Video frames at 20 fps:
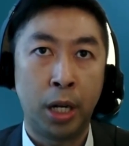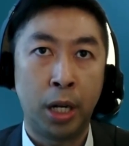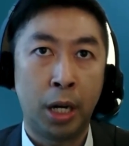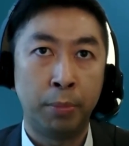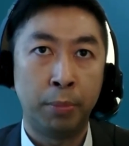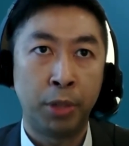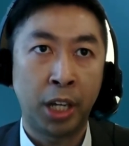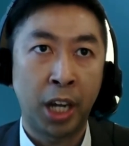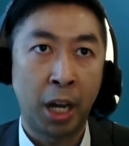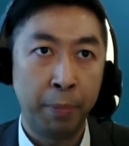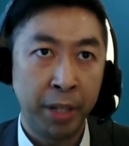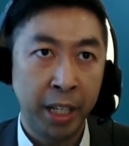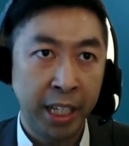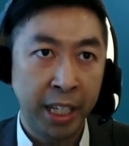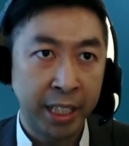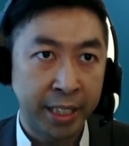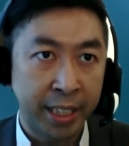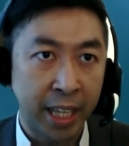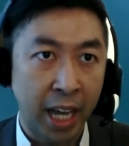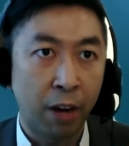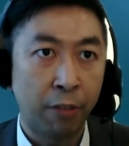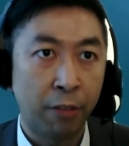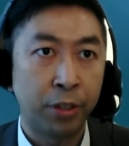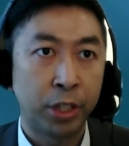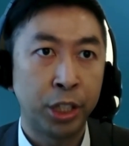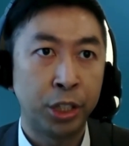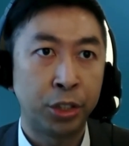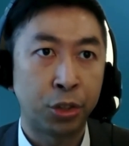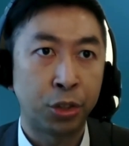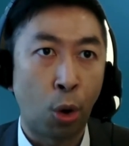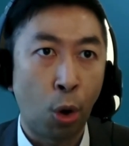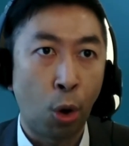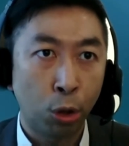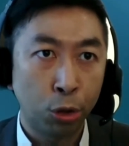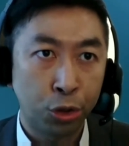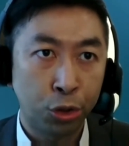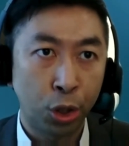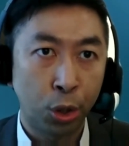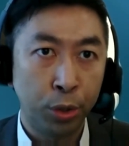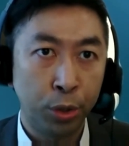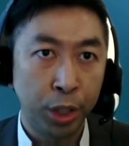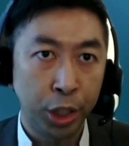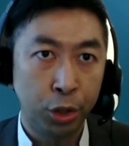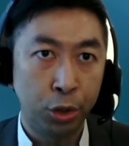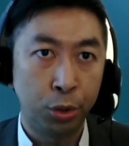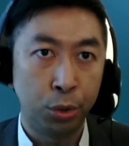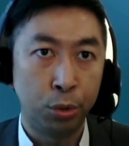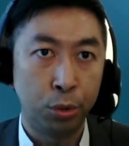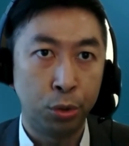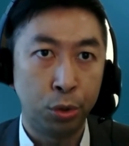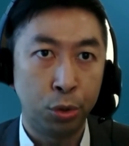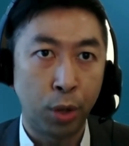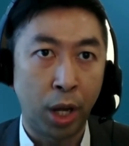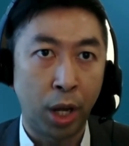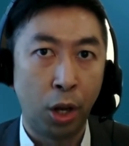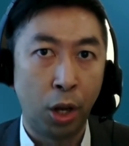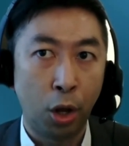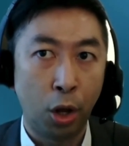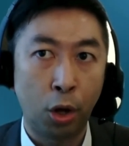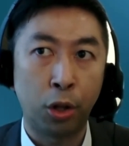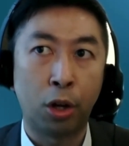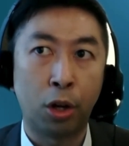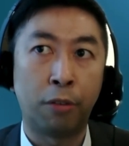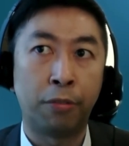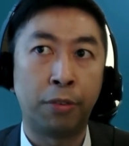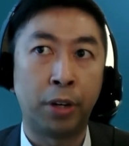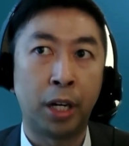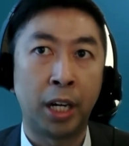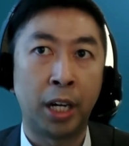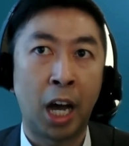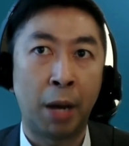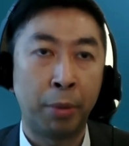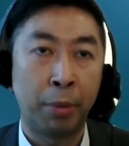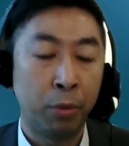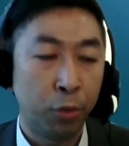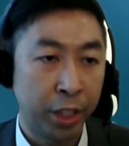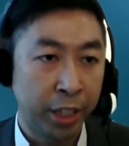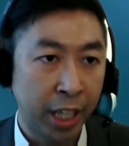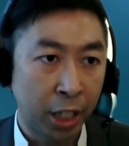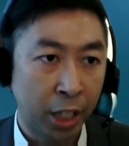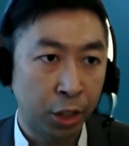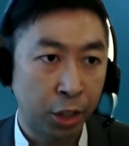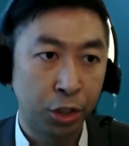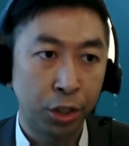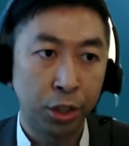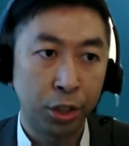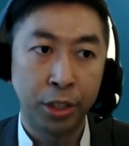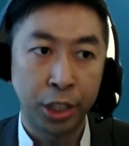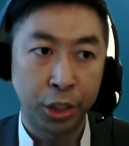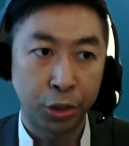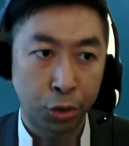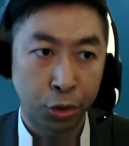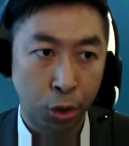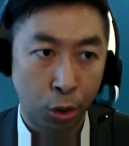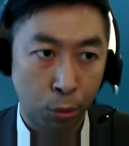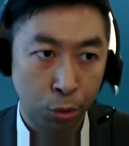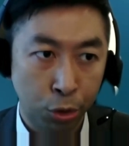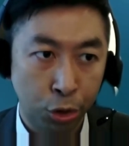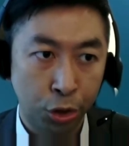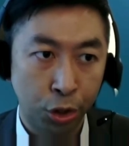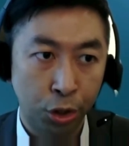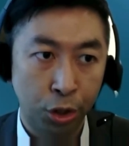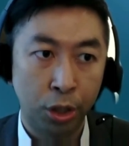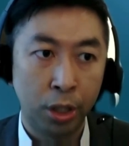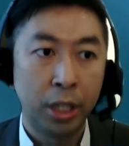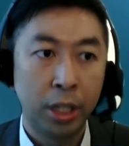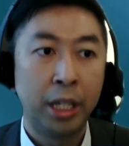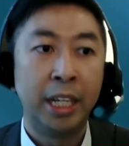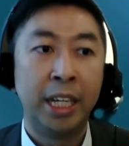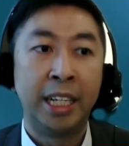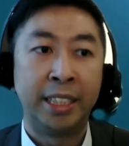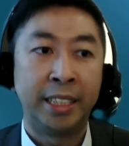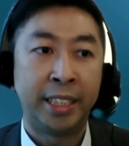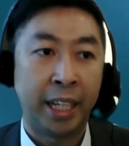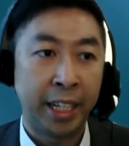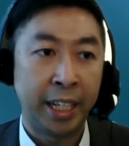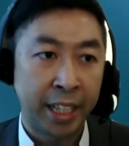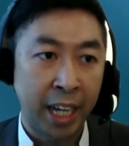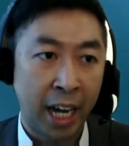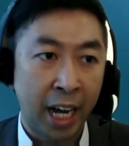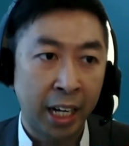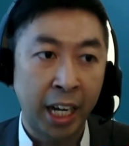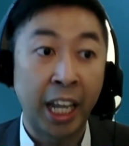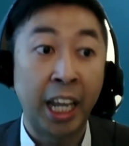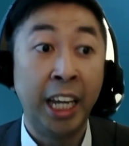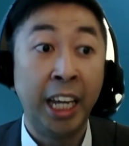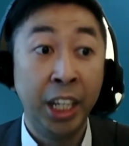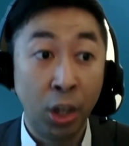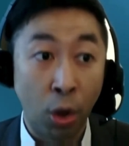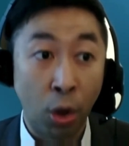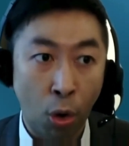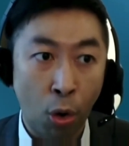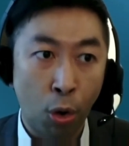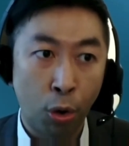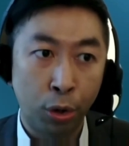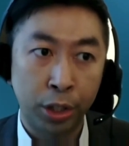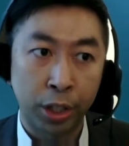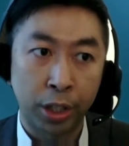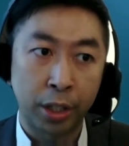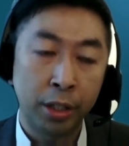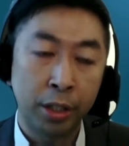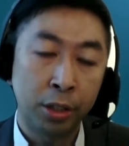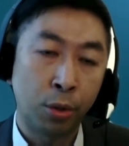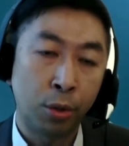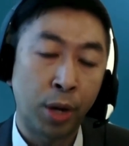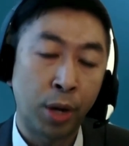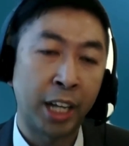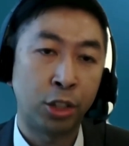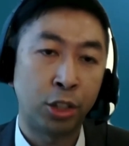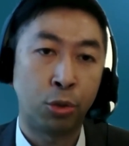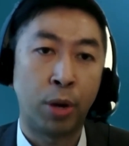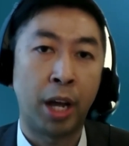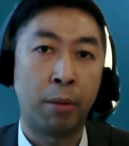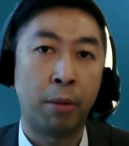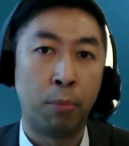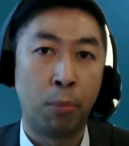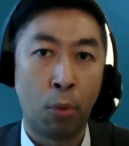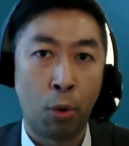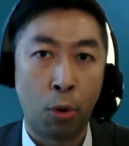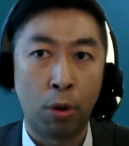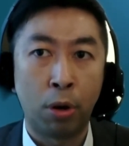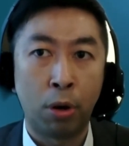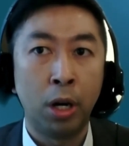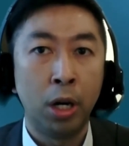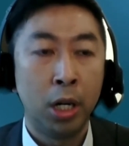the company itself is also need to do a lot of carbon reduction disclosure, setting target in order to attract more